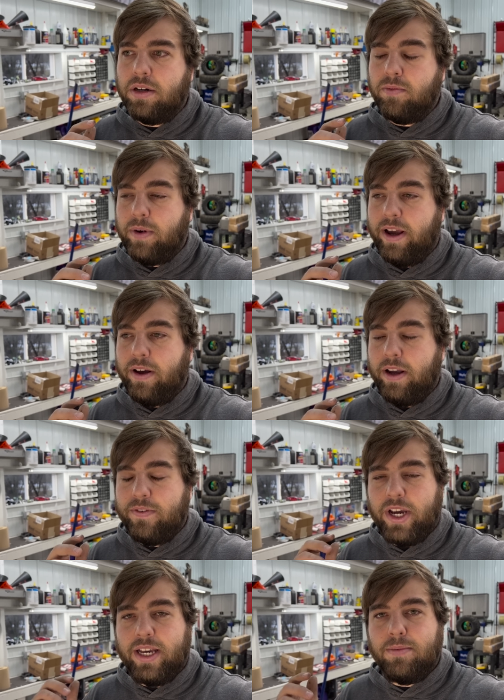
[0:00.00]
if you
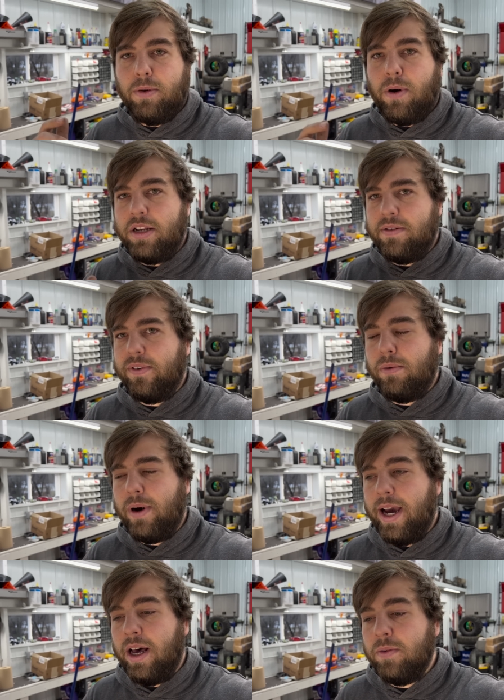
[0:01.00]
guys have been watching for a
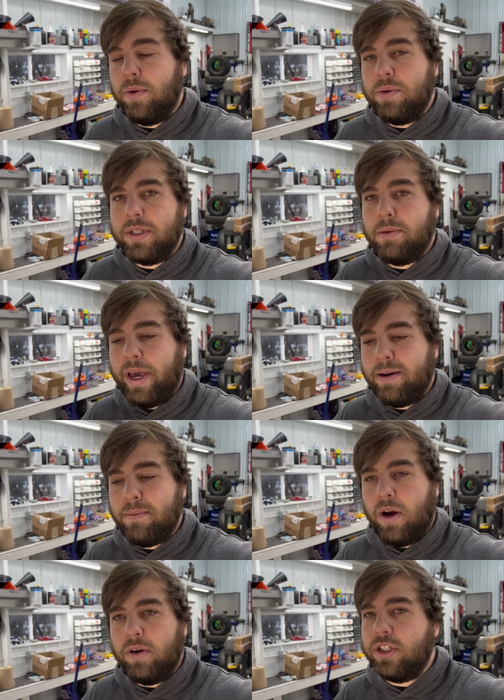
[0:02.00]
while, when we went to Black
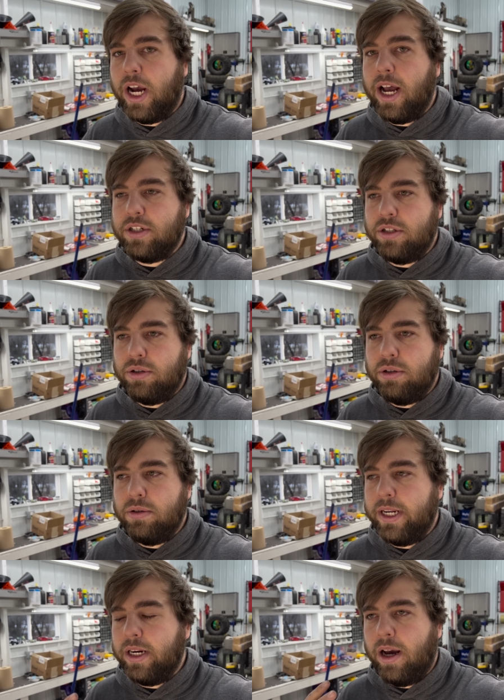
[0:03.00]
Mountain, Josh, Drew,
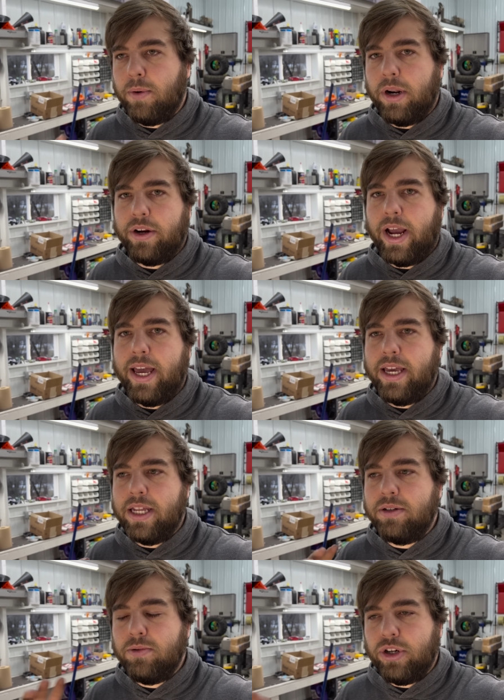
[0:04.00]
and uh, one other guy
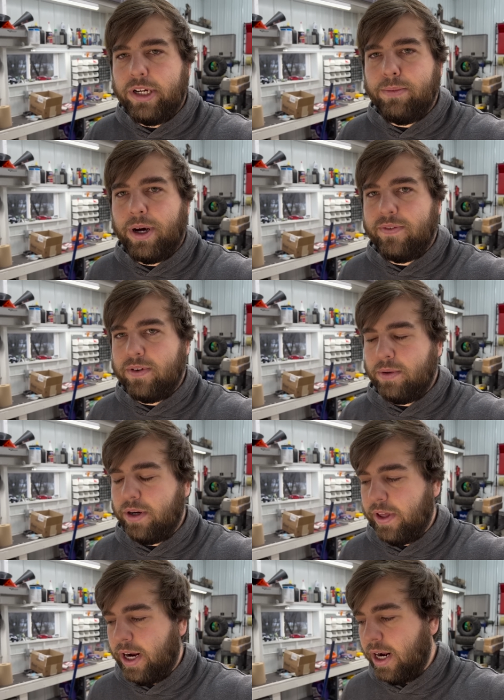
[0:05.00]
hit cream puff when we were
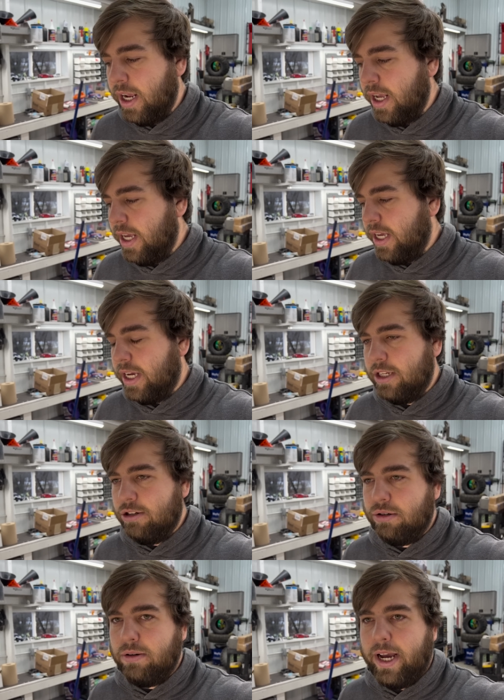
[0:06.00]
there, and
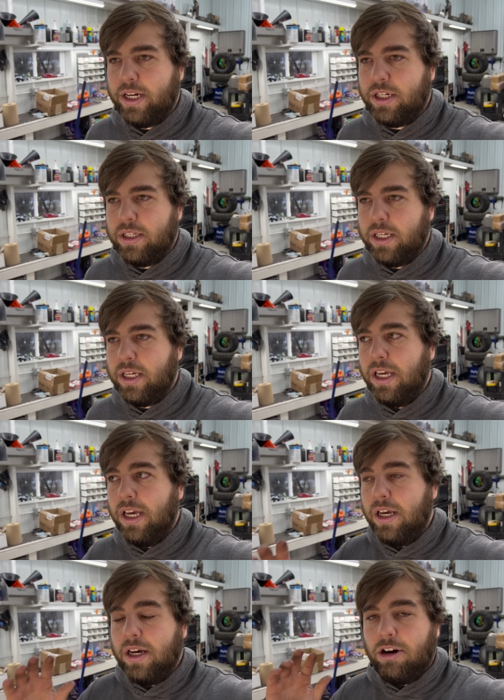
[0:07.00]
Drew actually
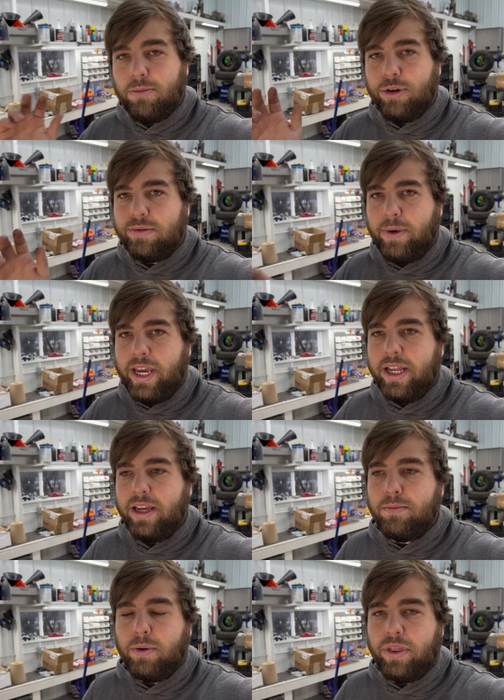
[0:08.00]
almost made
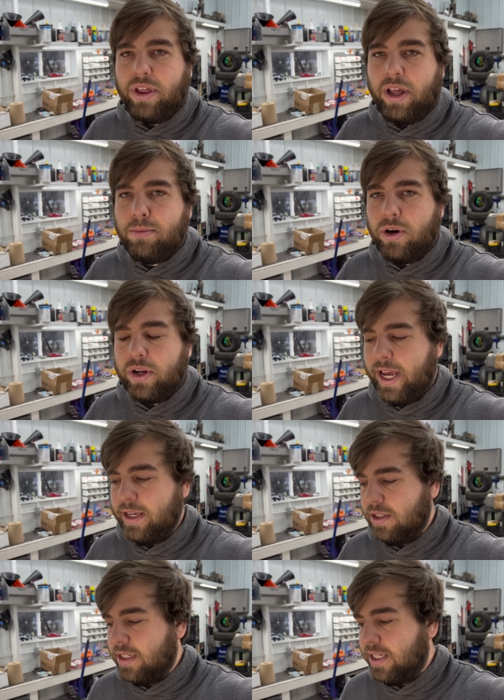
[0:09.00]
it, but we thought he broke an
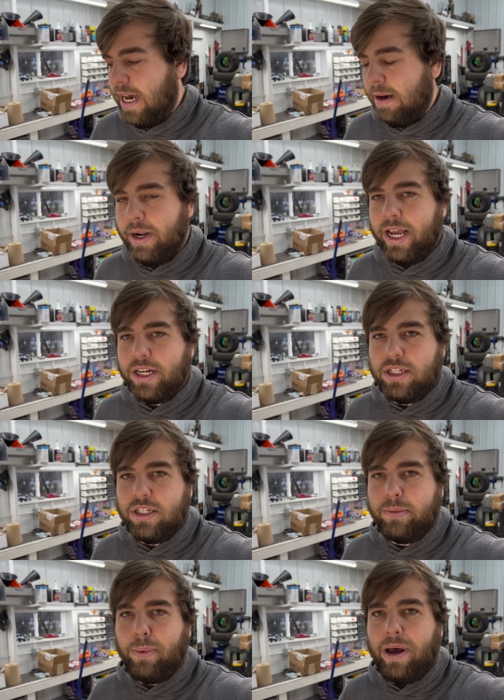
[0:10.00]
axle at the top. It actually
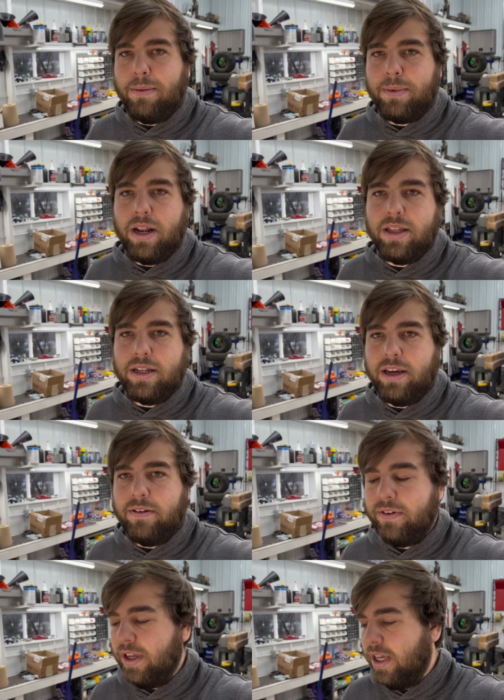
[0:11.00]
just popped out of the
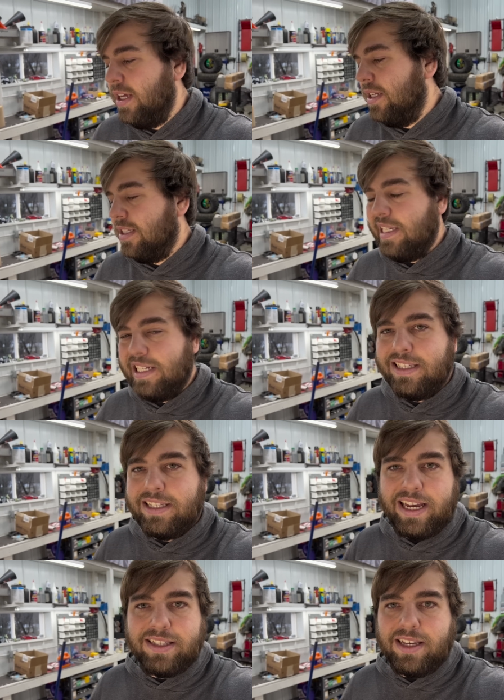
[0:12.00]
diff. Did the
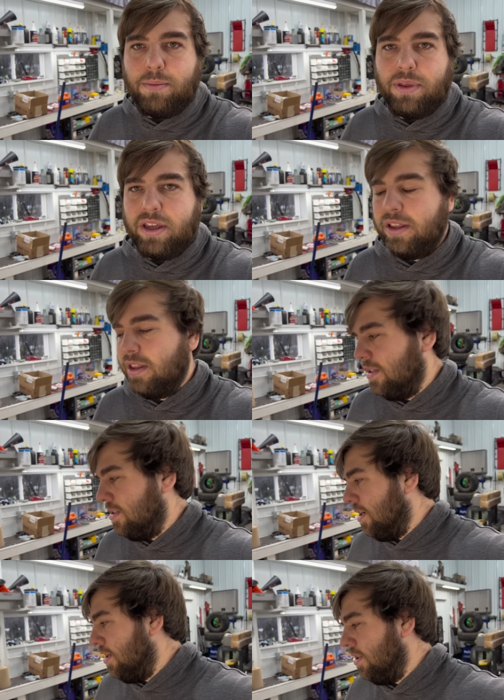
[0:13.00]
exact same thing this
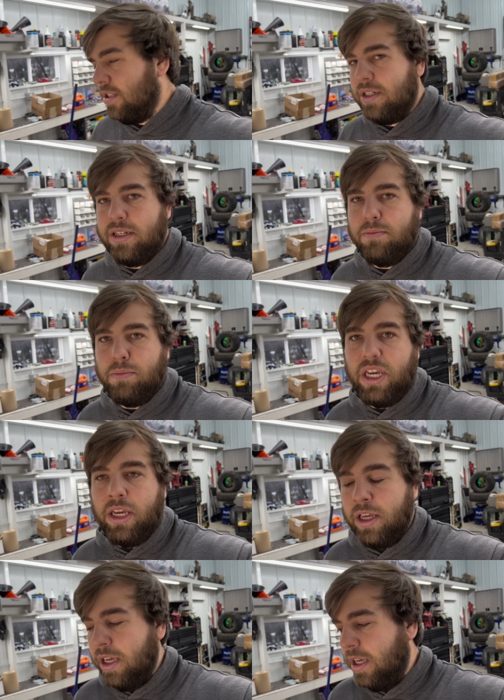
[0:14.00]
turner just did to me,